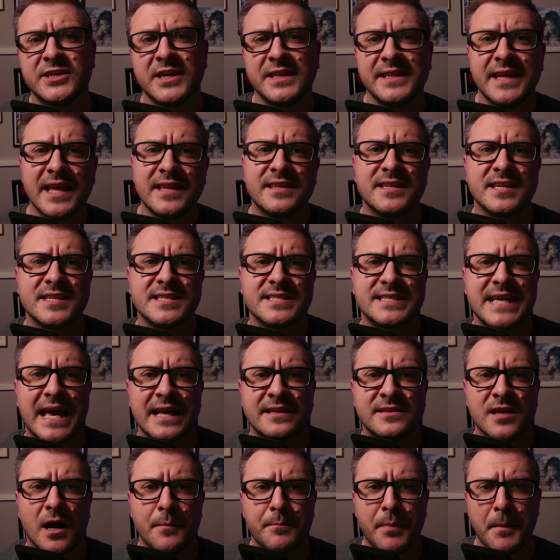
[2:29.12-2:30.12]
you need to
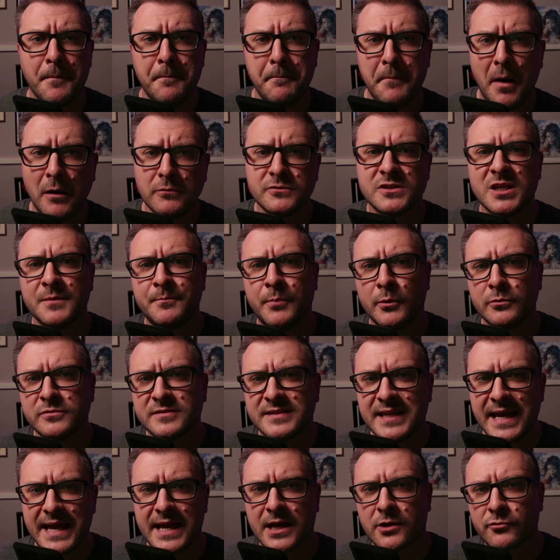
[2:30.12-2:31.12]
set up multiple
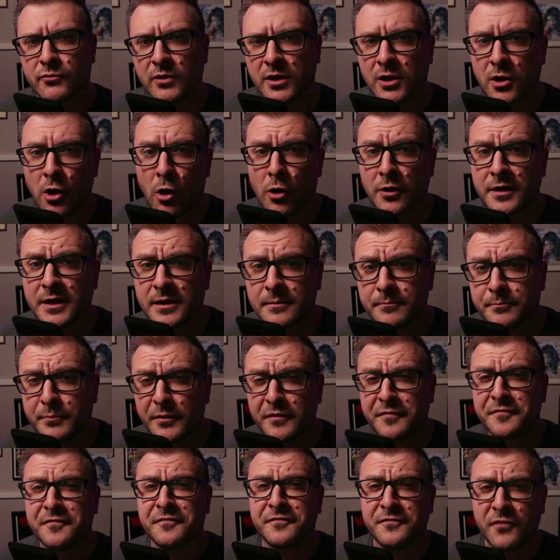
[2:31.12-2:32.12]
take recording
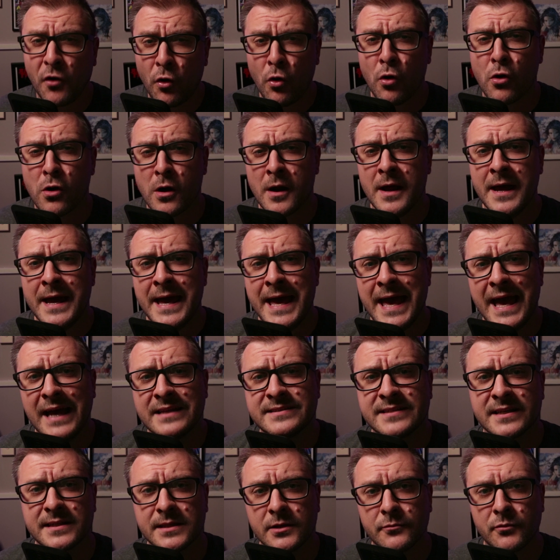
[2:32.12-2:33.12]
before
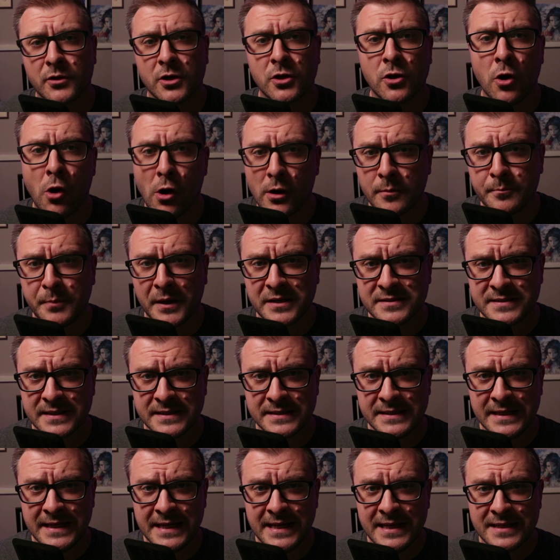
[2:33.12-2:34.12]
hitting the record
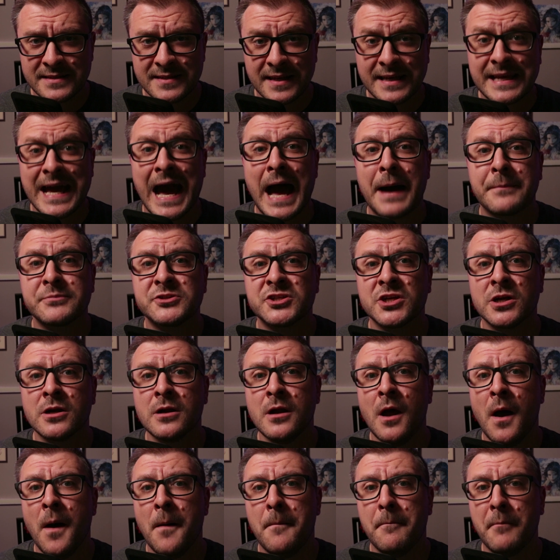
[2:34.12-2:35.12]
button to
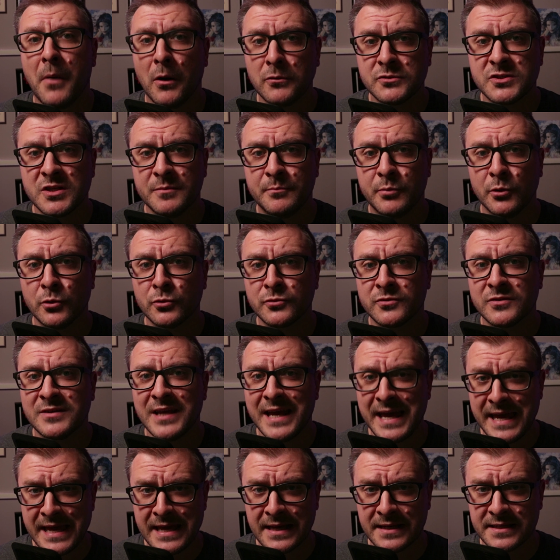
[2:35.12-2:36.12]
capture multiple
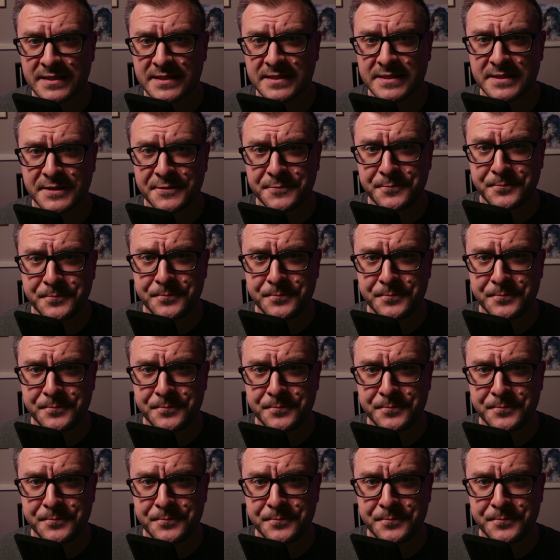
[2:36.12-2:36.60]
takes.